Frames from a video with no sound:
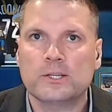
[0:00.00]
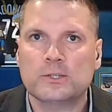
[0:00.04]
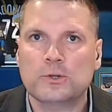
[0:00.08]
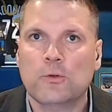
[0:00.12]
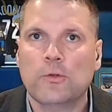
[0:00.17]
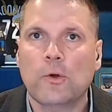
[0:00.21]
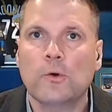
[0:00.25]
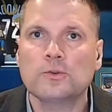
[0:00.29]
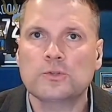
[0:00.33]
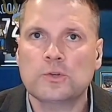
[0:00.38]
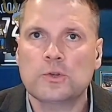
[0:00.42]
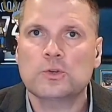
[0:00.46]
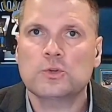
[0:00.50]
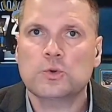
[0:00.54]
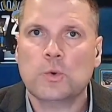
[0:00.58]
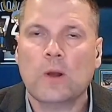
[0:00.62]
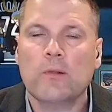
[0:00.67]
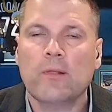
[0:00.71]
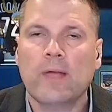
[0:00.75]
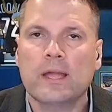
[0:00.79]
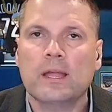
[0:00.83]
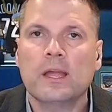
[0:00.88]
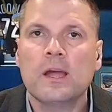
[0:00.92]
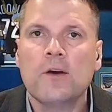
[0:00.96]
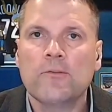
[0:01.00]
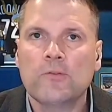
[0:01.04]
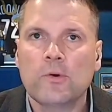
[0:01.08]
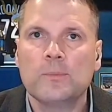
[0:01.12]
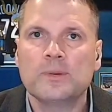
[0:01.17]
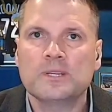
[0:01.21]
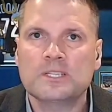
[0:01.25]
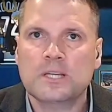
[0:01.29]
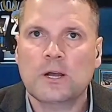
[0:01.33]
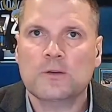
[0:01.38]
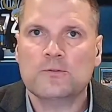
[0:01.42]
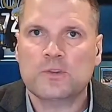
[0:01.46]
So those are the two I like from
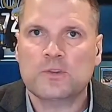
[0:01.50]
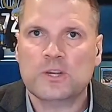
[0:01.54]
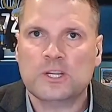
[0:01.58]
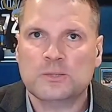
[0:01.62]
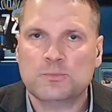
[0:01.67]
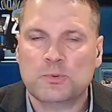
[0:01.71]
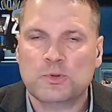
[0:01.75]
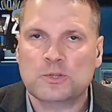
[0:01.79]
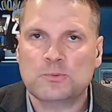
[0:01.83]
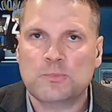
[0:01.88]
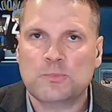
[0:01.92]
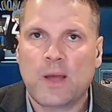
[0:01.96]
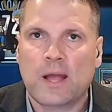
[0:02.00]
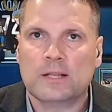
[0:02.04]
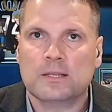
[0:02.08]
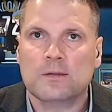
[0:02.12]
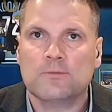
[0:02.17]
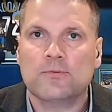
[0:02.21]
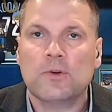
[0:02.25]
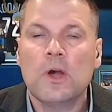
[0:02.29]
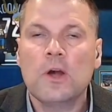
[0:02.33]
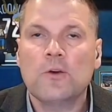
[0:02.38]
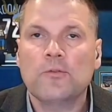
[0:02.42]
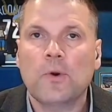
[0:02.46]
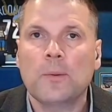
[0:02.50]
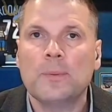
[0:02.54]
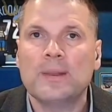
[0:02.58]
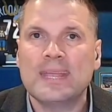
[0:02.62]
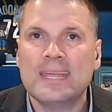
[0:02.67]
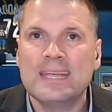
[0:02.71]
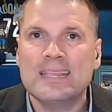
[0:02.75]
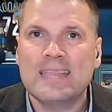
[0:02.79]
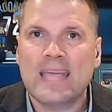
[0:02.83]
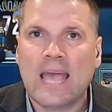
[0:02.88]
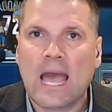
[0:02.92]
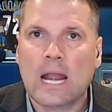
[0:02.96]
a Celtics perspective. From an
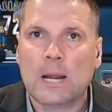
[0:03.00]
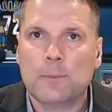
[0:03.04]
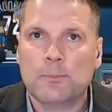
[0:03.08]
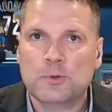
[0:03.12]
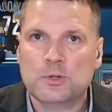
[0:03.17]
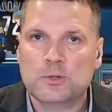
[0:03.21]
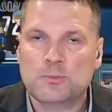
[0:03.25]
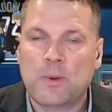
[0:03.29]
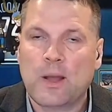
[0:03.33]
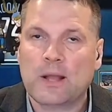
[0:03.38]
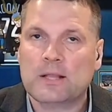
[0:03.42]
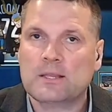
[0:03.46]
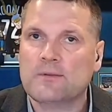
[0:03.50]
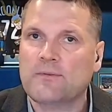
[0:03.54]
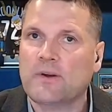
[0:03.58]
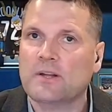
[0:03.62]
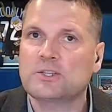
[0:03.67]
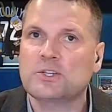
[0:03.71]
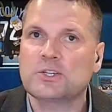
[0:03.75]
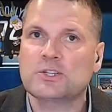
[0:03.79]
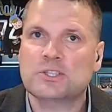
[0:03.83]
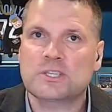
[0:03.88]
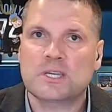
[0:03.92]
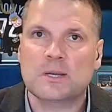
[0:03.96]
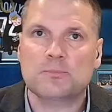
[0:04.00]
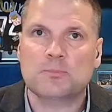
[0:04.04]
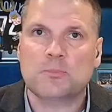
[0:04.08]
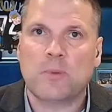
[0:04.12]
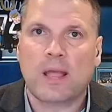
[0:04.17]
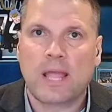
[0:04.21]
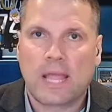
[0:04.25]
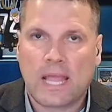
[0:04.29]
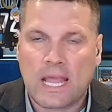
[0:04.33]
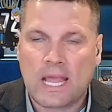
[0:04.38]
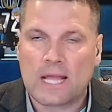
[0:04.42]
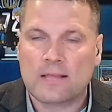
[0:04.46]
Indiana perspective, I just tipped
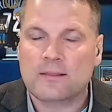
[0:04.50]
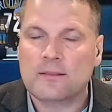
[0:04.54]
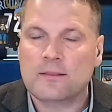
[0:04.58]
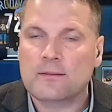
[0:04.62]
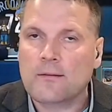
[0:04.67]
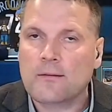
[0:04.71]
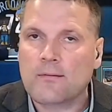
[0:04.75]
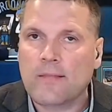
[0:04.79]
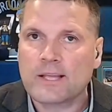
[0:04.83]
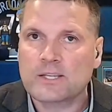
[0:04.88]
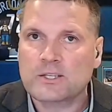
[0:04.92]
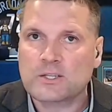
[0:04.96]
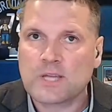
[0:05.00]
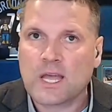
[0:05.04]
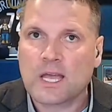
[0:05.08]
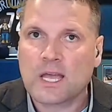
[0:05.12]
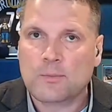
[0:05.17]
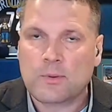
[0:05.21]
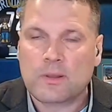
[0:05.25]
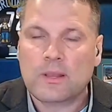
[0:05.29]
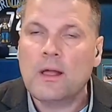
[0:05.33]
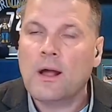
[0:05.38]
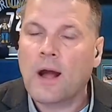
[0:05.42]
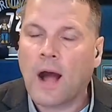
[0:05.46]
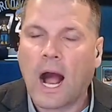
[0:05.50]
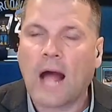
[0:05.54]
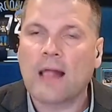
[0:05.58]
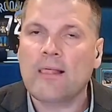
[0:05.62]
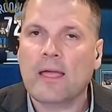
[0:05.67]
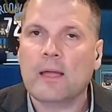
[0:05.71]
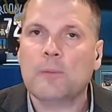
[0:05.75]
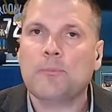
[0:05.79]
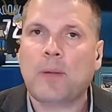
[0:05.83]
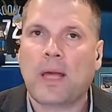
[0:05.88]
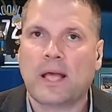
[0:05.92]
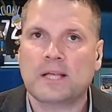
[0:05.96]
my hand in the last segment. I
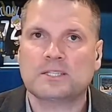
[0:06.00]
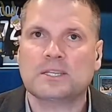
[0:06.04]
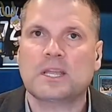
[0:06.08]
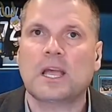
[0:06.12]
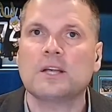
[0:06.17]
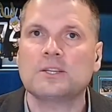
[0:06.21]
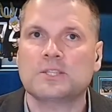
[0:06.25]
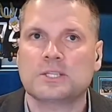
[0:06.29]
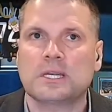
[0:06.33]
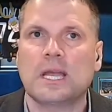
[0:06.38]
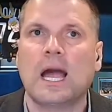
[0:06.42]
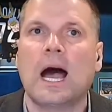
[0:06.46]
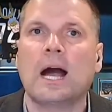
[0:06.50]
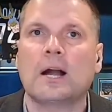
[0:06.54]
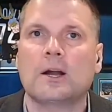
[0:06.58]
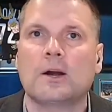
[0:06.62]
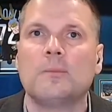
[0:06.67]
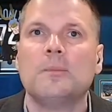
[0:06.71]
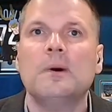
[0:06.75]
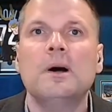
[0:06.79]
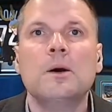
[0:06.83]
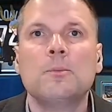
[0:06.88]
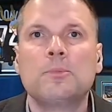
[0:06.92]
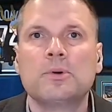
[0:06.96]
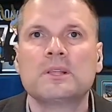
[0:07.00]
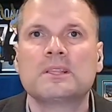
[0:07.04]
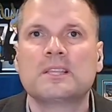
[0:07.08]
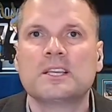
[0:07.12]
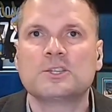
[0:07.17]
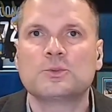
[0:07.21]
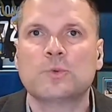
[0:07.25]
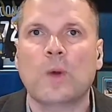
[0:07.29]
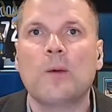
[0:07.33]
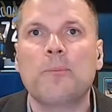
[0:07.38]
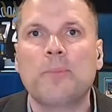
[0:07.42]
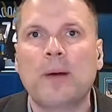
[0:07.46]
like Pascal Siakam. Put it
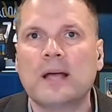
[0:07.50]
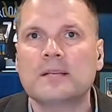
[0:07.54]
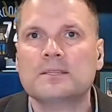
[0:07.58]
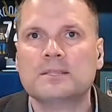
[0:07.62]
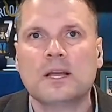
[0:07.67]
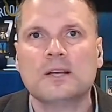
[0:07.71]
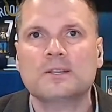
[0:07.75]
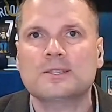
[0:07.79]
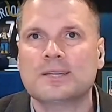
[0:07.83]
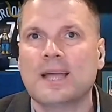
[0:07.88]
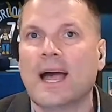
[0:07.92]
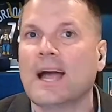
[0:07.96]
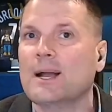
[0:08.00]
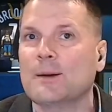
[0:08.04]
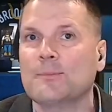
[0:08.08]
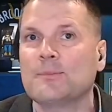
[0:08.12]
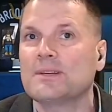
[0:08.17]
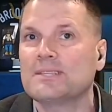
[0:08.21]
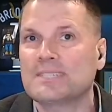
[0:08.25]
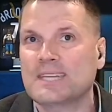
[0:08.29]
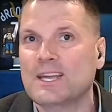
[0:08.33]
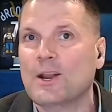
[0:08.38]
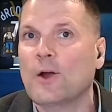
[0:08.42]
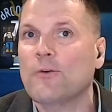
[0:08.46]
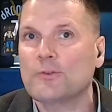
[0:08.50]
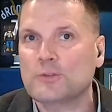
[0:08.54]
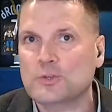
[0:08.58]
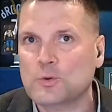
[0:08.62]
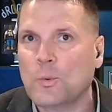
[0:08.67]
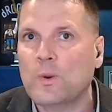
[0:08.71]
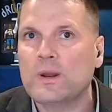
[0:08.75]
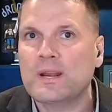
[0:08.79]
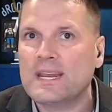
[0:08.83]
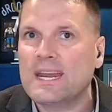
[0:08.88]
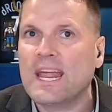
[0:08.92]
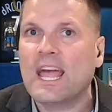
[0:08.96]
this way, Pascal Siakam doesn't get over
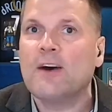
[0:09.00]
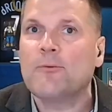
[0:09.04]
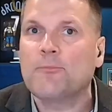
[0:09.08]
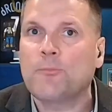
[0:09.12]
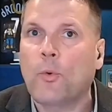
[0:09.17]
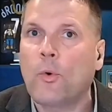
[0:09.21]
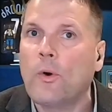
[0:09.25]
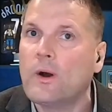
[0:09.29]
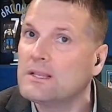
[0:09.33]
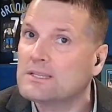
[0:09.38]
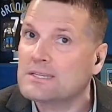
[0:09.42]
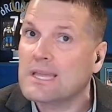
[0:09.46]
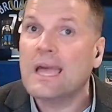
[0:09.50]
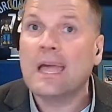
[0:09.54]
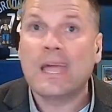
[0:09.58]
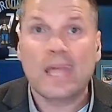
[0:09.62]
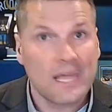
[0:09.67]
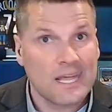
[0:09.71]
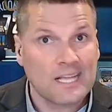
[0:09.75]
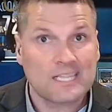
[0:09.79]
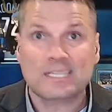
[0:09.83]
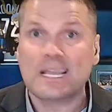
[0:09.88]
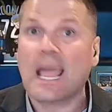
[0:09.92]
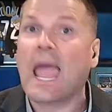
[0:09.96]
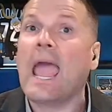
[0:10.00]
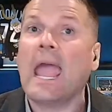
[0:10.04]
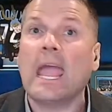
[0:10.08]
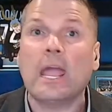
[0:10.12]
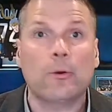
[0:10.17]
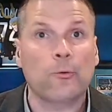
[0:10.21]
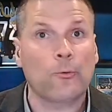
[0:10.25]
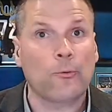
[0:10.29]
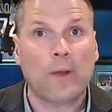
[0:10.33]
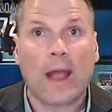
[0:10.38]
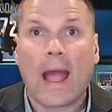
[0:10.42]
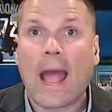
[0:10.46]
twenty and a half points. It's a
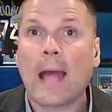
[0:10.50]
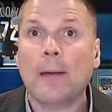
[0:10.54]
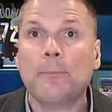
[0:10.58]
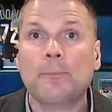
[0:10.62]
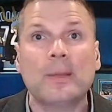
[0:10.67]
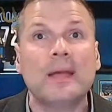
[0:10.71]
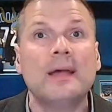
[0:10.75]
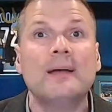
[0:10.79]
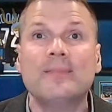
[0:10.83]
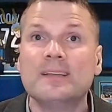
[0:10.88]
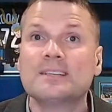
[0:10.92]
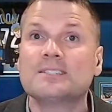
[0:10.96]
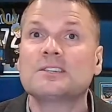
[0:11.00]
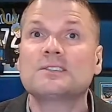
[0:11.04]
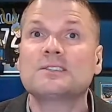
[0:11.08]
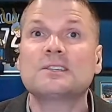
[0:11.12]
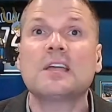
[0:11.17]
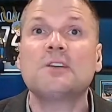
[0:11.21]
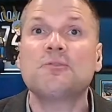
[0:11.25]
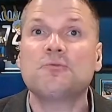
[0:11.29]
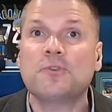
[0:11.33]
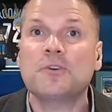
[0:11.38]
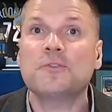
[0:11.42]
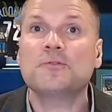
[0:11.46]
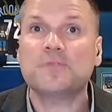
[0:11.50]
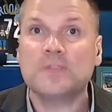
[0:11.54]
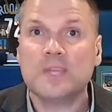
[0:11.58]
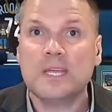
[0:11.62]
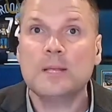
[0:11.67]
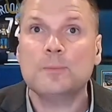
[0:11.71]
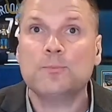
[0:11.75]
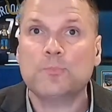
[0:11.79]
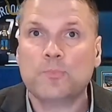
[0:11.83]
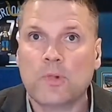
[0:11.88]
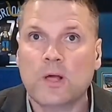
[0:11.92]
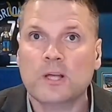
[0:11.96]
wrap, and this is a
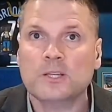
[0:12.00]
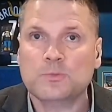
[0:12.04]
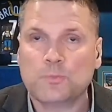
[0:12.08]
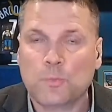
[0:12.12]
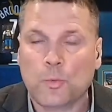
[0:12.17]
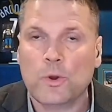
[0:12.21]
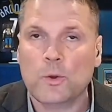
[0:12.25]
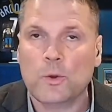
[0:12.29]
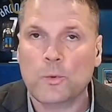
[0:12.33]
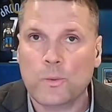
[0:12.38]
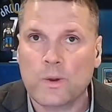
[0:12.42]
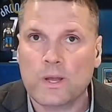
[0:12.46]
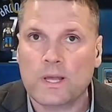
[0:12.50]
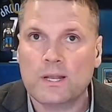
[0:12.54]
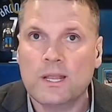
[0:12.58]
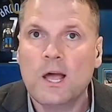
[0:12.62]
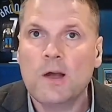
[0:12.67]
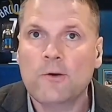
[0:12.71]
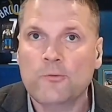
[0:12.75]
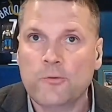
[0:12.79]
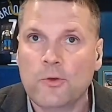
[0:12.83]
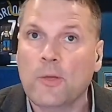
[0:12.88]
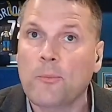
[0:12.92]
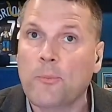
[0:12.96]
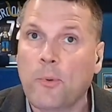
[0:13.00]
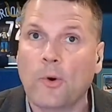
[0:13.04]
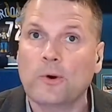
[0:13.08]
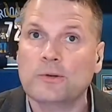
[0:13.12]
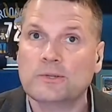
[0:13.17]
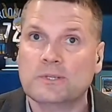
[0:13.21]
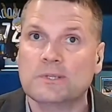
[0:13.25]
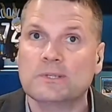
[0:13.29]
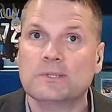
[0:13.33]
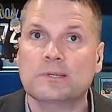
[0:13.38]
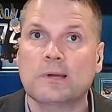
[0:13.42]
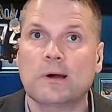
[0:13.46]
fifteen plus point win for the
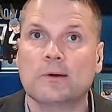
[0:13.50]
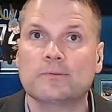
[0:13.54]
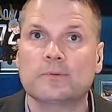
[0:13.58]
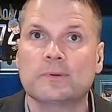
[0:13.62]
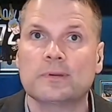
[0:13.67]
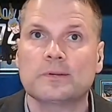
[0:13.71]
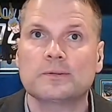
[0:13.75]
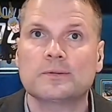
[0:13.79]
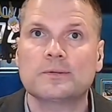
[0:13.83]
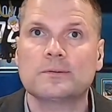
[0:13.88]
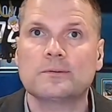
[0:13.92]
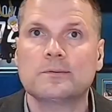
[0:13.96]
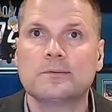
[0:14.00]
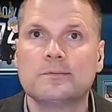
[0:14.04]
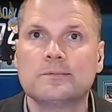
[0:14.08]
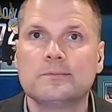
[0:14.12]
Boston Celtics.